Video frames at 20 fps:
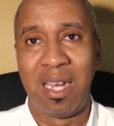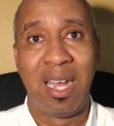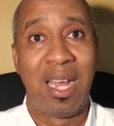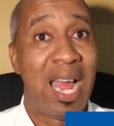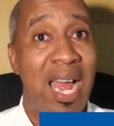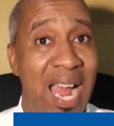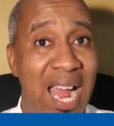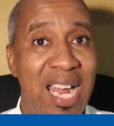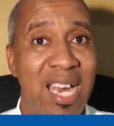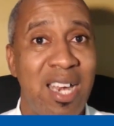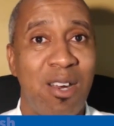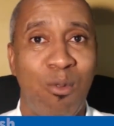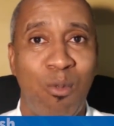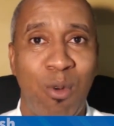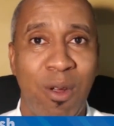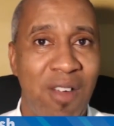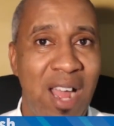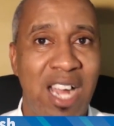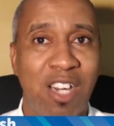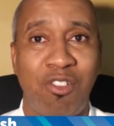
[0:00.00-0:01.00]
And
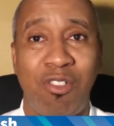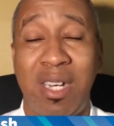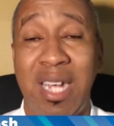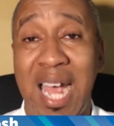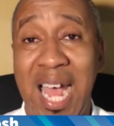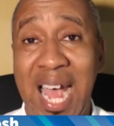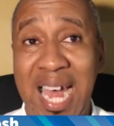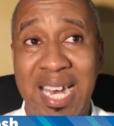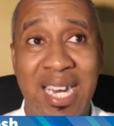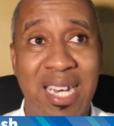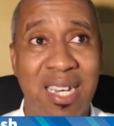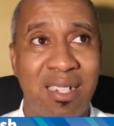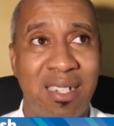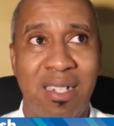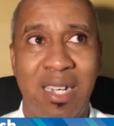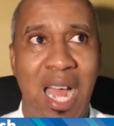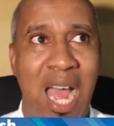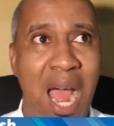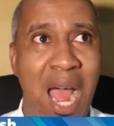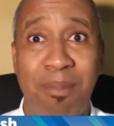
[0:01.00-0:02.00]
we've actually added
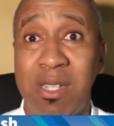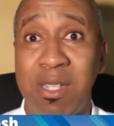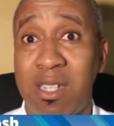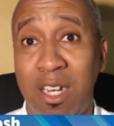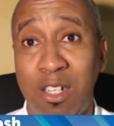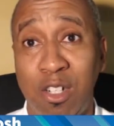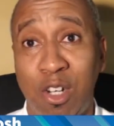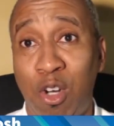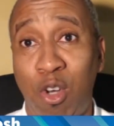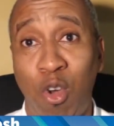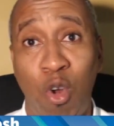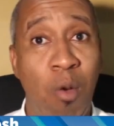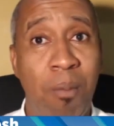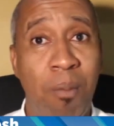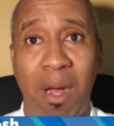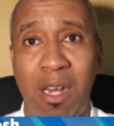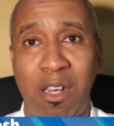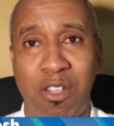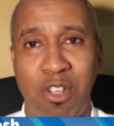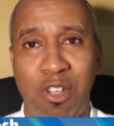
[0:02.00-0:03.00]
Amazon
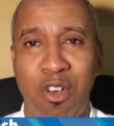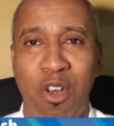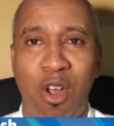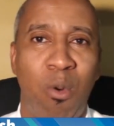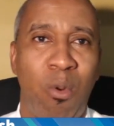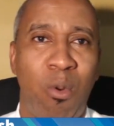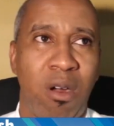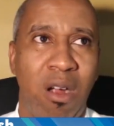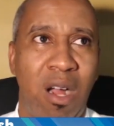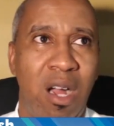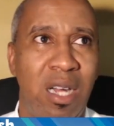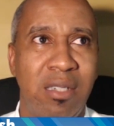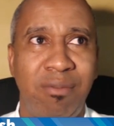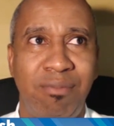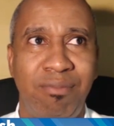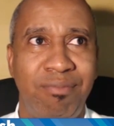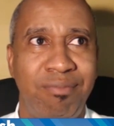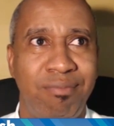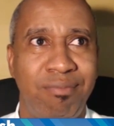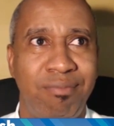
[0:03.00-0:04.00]
Global. So now we're
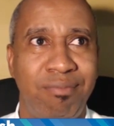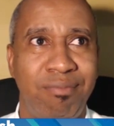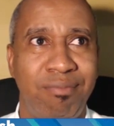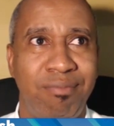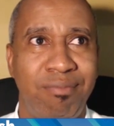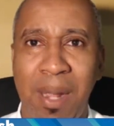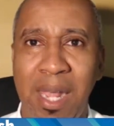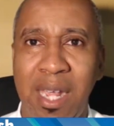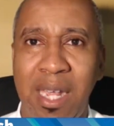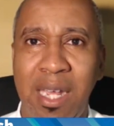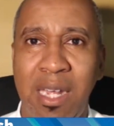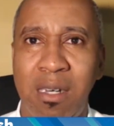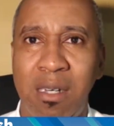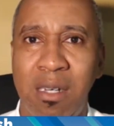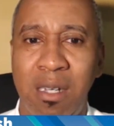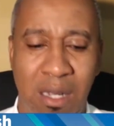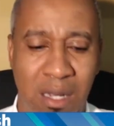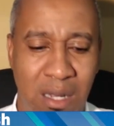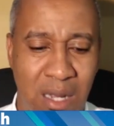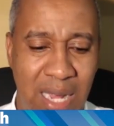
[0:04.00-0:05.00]
on
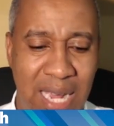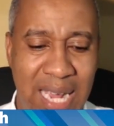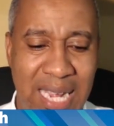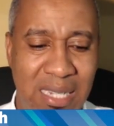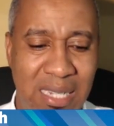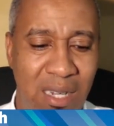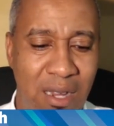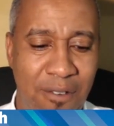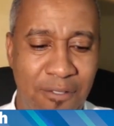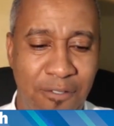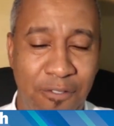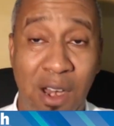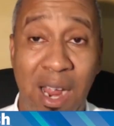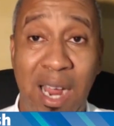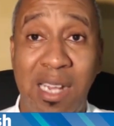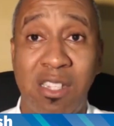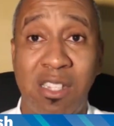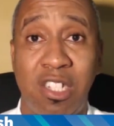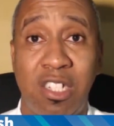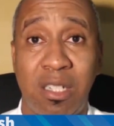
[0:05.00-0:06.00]
Spain, Italy,
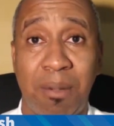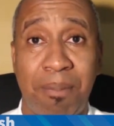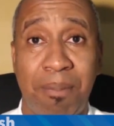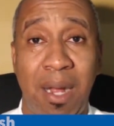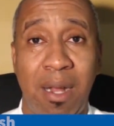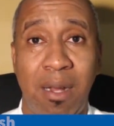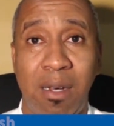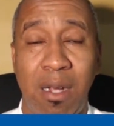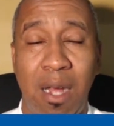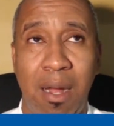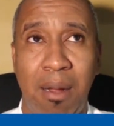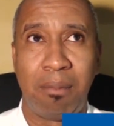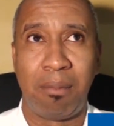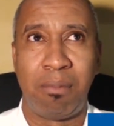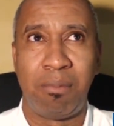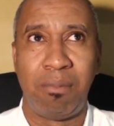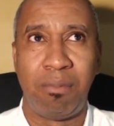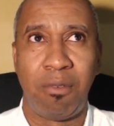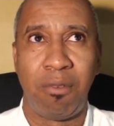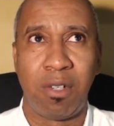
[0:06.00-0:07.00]
France, Japan,
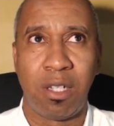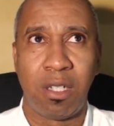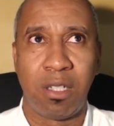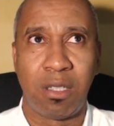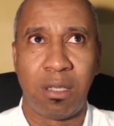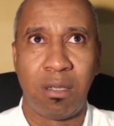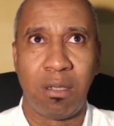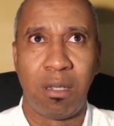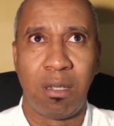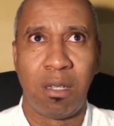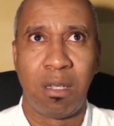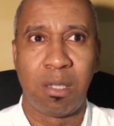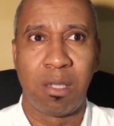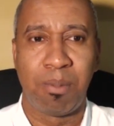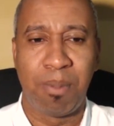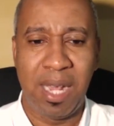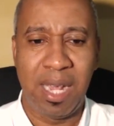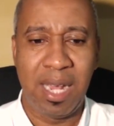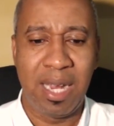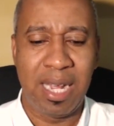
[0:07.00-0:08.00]

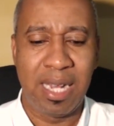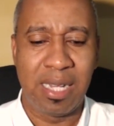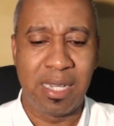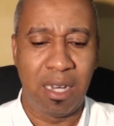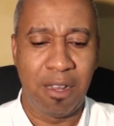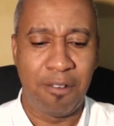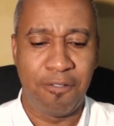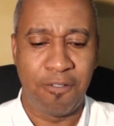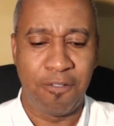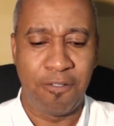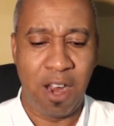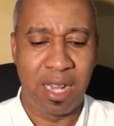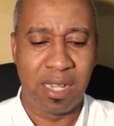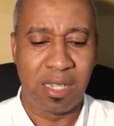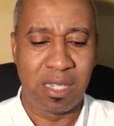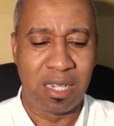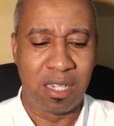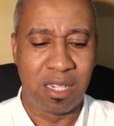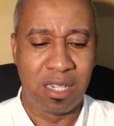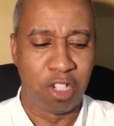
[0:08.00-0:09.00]
Spain, Italy,
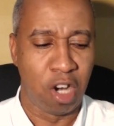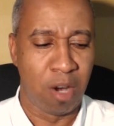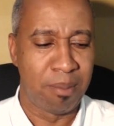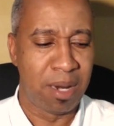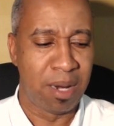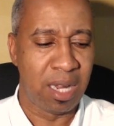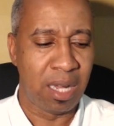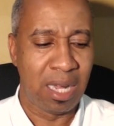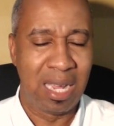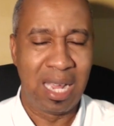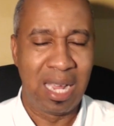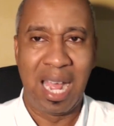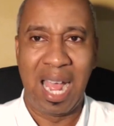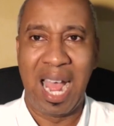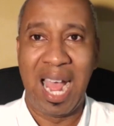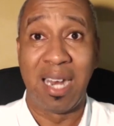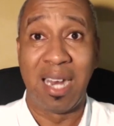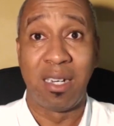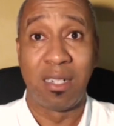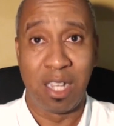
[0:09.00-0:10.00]
France, Germany,
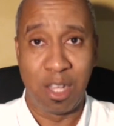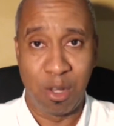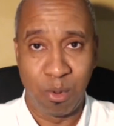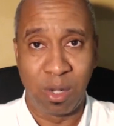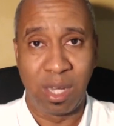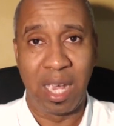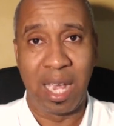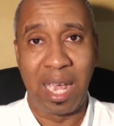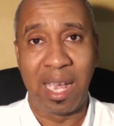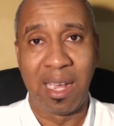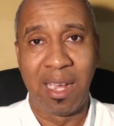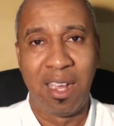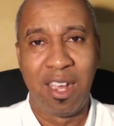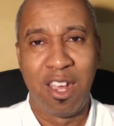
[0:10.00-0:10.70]
and the UK.